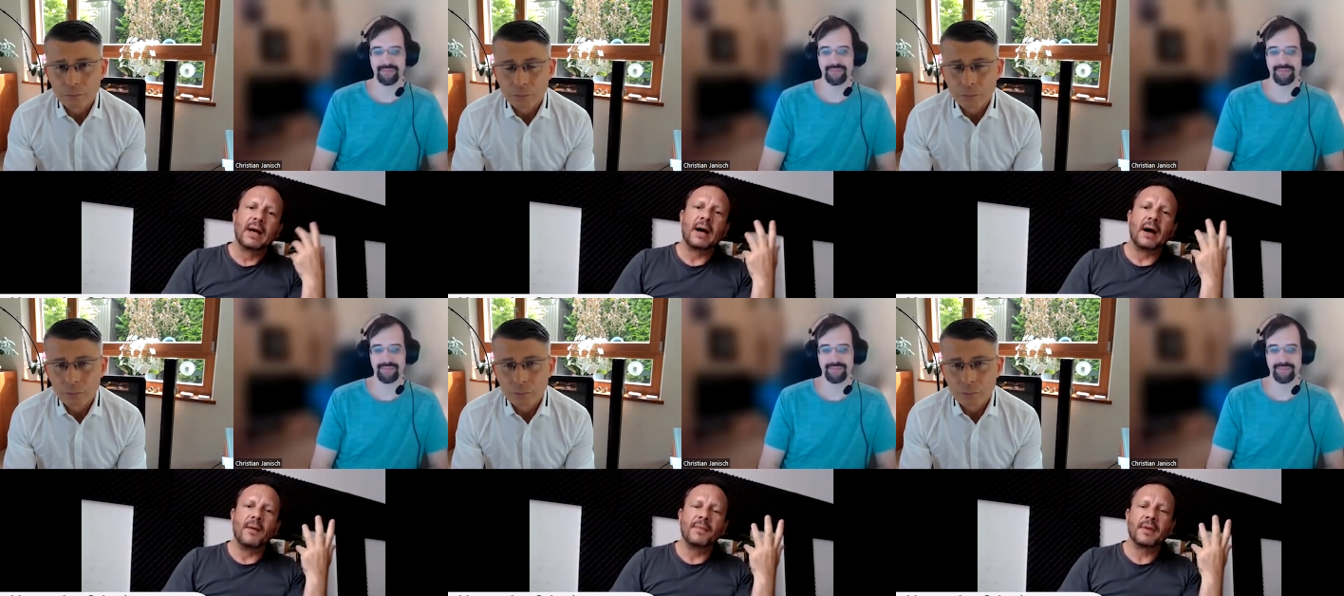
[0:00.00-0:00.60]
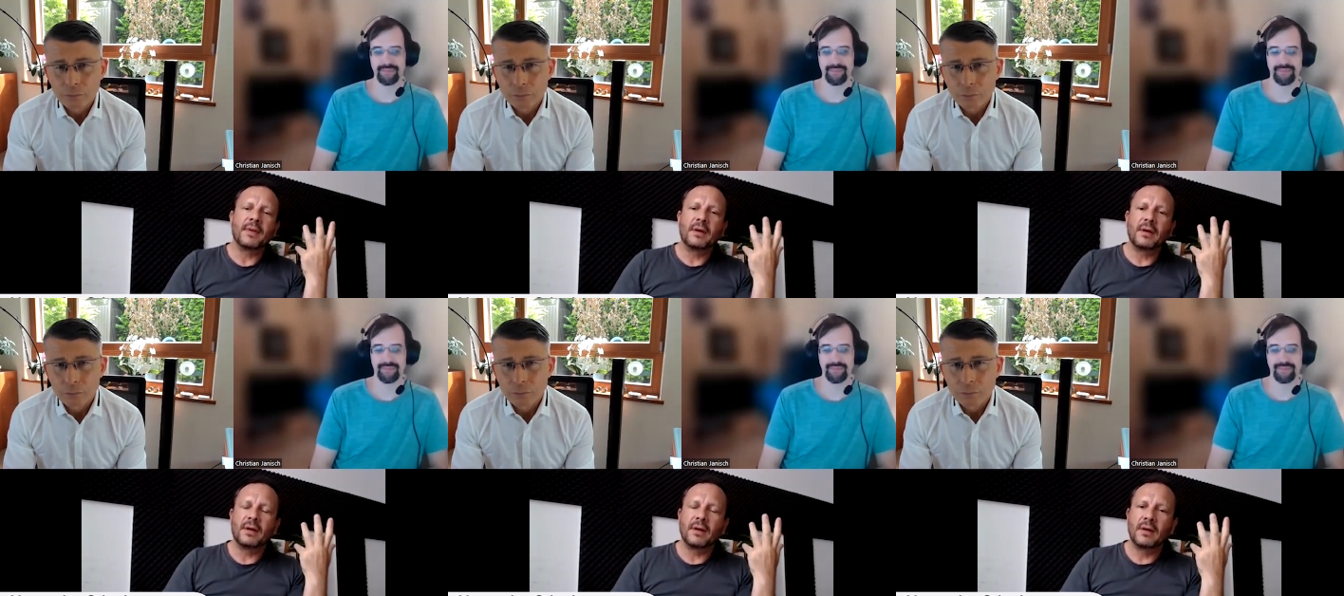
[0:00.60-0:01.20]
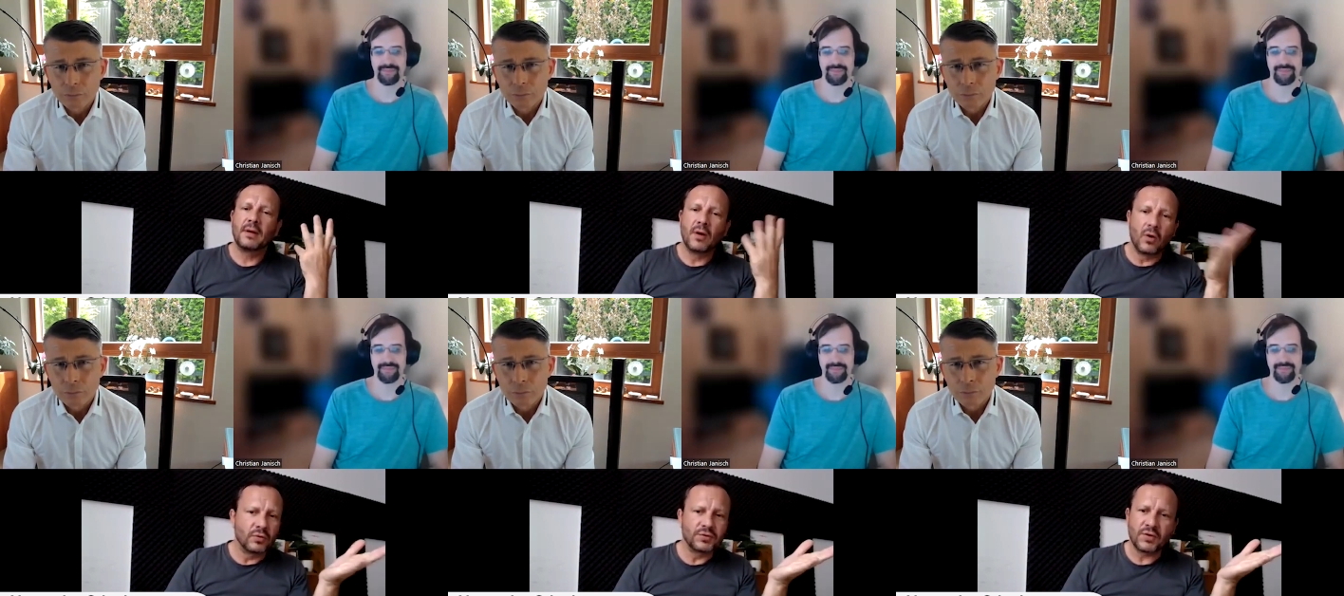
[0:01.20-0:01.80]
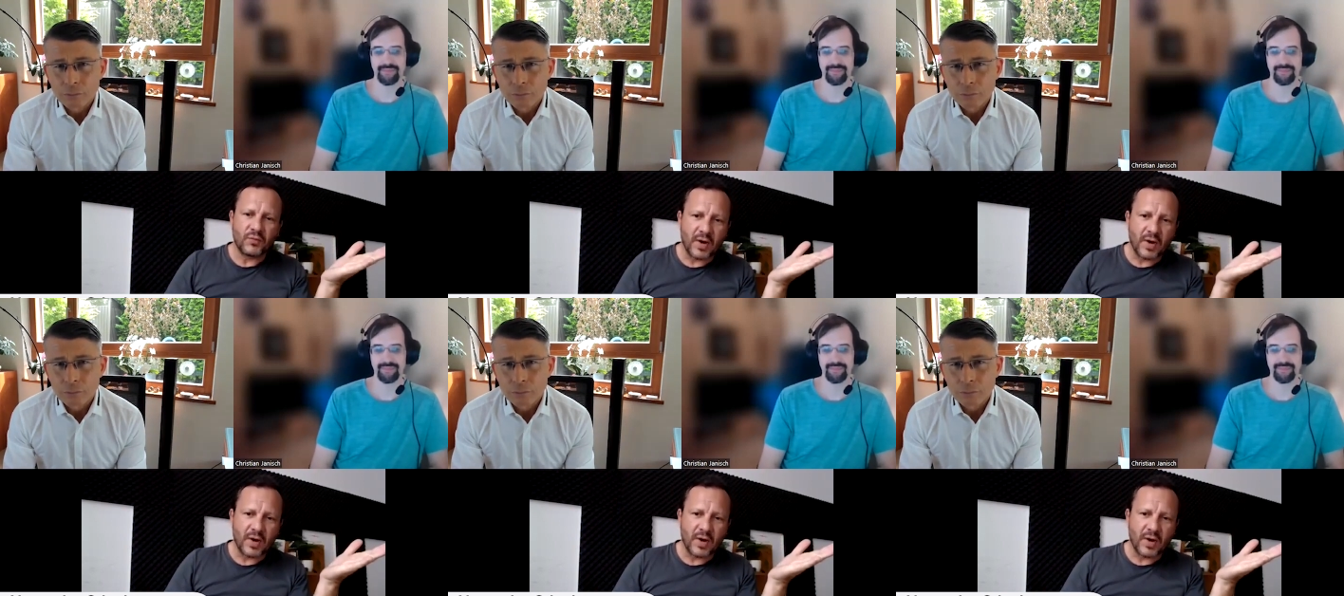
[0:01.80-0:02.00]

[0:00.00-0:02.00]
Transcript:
Speaker 1: Um, loads of